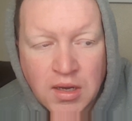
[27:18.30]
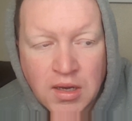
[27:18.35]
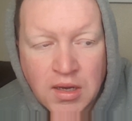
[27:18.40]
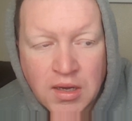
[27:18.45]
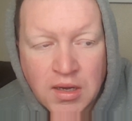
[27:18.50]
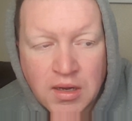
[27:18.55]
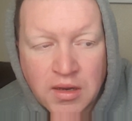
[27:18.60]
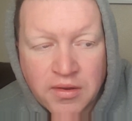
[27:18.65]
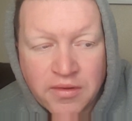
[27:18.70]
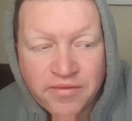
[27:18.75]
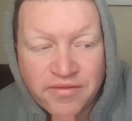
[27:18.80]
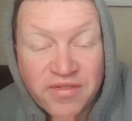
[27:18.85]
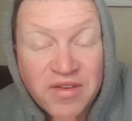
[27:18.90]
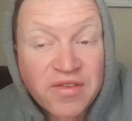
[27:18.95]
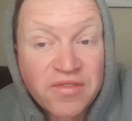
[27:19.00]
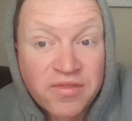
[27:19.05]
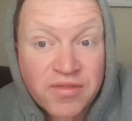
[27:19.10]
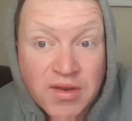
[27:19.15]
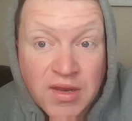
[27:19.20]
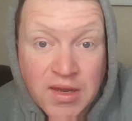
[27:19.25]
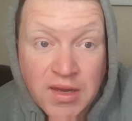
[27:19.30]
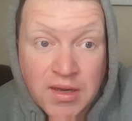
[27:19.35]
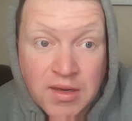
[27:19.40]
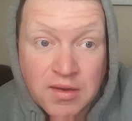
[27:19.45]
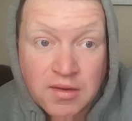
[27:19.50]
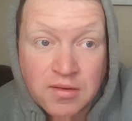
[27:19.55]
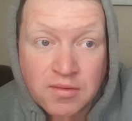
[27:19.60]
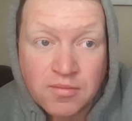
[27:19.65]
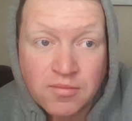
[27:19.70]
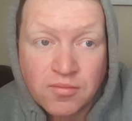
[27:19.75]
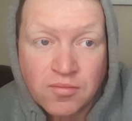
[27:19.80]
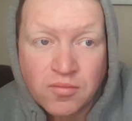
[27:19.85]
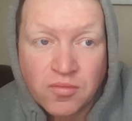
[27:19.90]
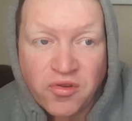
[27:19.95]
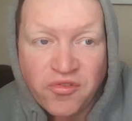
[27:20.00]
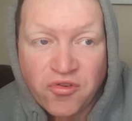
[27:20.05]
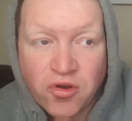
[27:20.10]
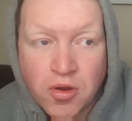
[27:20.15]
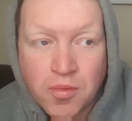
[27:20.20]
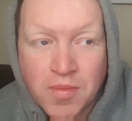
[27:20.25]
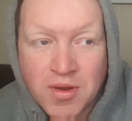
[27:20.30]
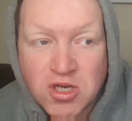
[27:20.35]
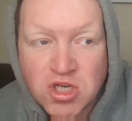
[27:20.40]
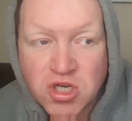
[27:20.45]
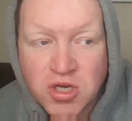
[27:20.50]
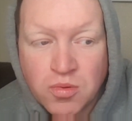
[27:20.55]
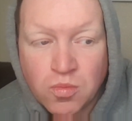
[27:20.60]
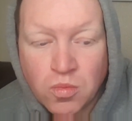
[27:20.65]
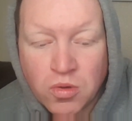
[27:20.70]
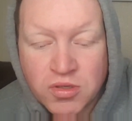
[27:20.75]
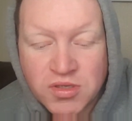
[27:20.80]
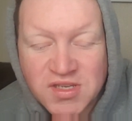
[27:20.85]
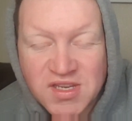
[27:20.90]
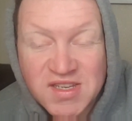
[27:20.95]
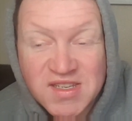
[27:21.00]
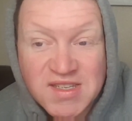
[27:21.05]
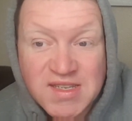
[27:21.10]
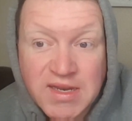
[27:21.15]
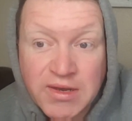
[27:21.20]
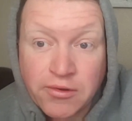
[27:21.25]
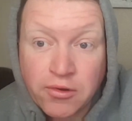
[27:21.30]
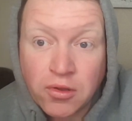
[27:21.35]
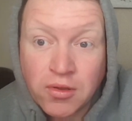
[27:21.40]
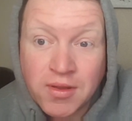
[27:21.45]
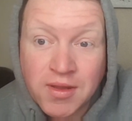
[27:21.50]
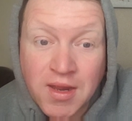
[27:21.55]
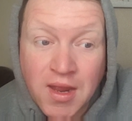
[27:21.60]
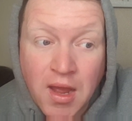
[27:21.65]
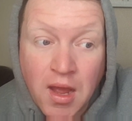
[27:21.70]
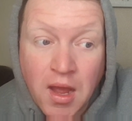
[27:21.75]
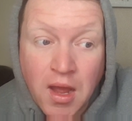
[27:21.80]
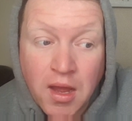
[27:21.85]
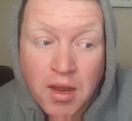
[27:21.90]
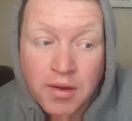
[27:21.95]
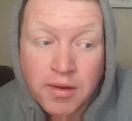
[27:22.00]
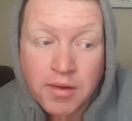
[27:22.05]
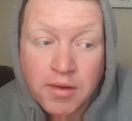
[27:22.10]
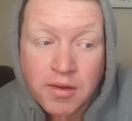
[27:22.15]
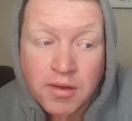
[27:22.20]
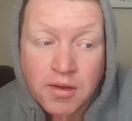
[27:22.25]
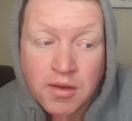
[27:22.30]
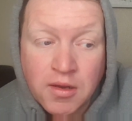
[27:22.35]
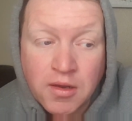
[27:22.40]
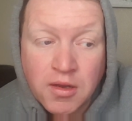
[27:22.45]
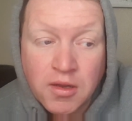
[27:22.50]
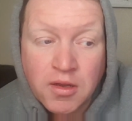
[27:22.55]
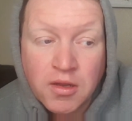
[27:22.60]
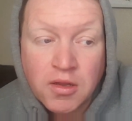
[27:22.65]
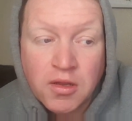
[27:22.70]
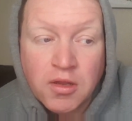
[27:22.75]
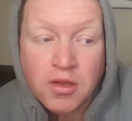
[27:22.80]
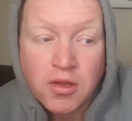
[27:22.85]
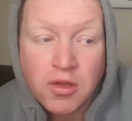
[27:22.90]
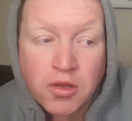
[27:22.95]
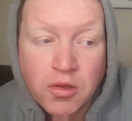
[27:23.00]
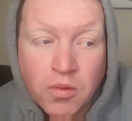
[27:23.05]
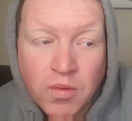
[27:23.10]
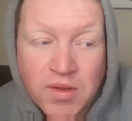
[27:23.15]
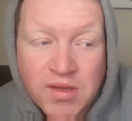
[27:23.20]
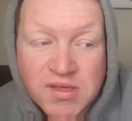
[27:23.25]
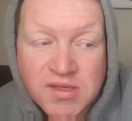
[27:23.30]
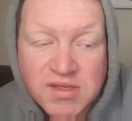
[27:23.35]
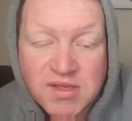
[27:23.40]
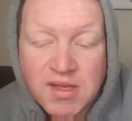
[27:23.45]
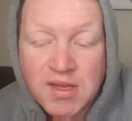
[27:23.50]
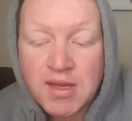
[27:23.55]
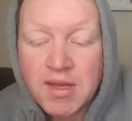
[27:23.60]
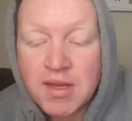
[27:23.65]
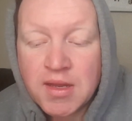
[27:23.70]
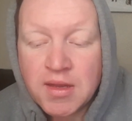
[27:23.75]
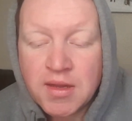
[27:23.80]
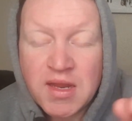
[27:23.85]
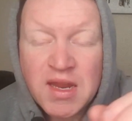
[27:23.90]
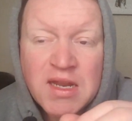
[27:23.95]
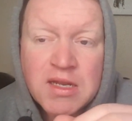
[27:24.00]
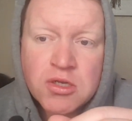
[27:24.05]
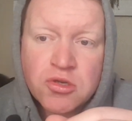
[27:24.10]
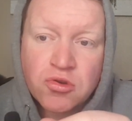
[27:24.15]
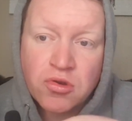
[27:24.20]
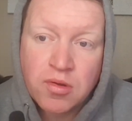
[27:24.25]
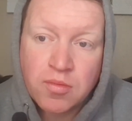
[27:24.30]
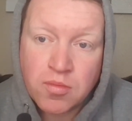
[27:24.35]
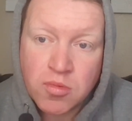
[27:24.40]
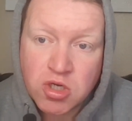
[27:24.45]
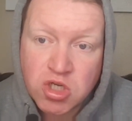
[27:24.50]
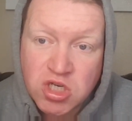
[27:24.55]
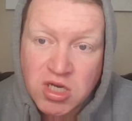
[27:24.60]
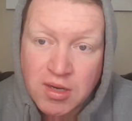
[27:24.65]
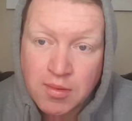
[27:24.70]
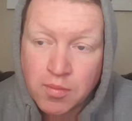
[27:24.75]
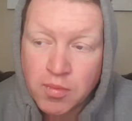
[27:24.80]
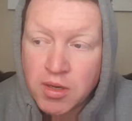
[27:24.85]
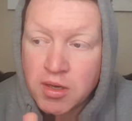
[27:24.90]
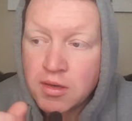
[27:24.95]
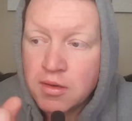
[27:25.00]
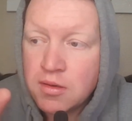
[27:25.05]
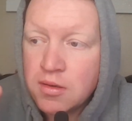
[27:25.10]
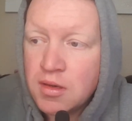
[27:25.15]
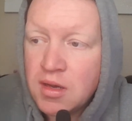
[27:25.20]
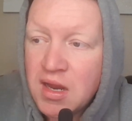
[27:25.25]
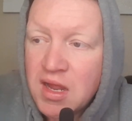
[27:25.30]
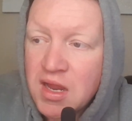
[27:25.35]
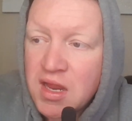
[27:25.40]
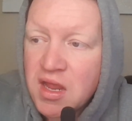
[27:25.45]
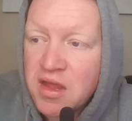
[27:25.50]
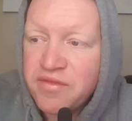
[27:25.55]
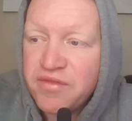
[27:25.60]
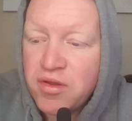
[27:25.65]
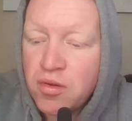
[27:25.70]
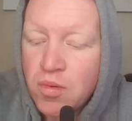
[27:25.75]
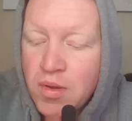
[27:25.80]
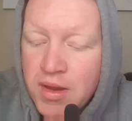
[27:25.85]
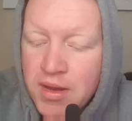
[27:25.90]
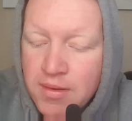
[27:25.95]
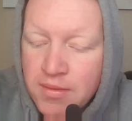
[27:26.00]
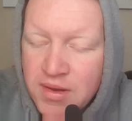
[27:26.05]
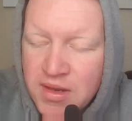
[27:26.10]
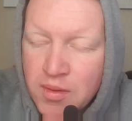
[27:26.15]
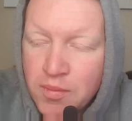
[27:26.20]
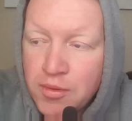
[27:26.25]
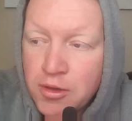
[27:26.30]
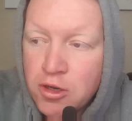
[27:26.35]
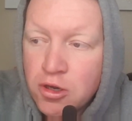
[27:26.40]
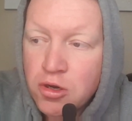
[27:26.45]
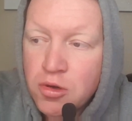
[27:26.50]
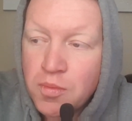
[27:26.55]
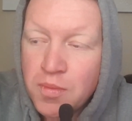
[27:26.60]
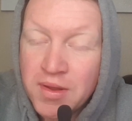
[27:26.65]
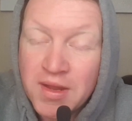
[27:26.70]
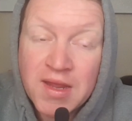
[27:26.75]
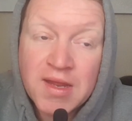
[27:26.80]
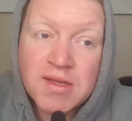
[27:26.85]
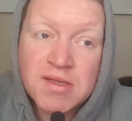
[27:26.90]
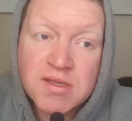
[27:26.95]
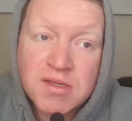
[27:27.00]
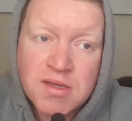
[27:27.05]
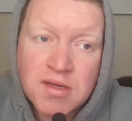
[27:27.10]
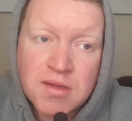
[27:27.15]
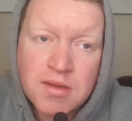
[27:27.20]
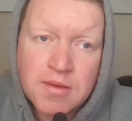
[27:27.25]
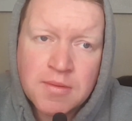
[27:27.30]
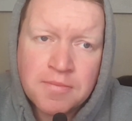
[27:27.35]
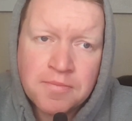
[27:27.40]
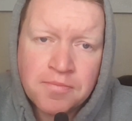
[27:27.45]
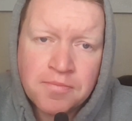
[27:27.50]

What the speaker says: in 15, we've already mentioned him once, Cyril Gane, who is the interim champion, light heavyweight. He'll be going up against